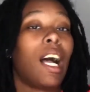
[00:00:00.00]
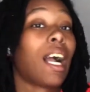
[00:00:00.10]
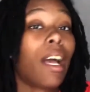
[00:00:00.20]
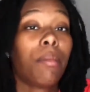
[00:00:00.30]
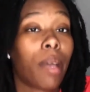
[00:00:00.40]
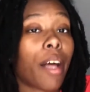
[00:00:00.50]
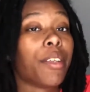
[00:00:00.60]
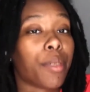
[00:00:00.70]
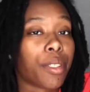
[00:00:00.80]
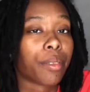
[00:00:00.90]
I gotta be
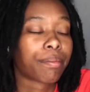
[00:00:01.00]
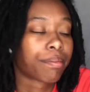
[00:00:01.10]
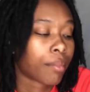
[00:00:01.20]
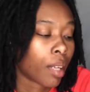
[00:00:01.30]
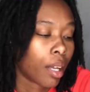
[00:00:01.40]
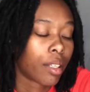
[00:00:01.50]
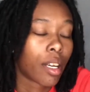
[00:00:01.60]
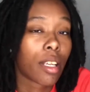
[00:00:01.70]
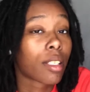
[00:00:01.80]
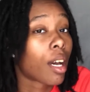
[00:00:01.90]
honest with you.
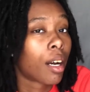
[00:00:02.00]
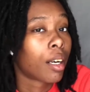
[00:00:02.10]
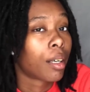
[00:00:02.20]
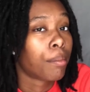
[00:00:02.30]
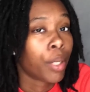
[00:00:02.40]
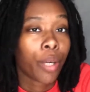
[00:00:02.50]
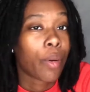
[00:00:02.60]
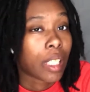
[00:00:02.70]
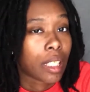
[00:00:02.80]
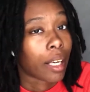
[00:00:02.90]
There's a million
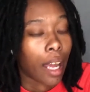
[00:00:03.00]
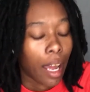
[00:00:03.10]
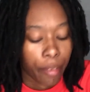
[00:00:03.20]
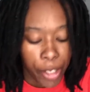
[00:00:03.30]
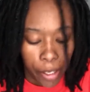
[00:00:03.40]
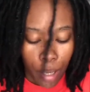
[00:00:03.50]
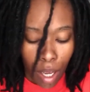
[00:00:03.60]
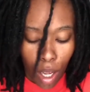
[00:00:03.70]
ways to skin a cat, right?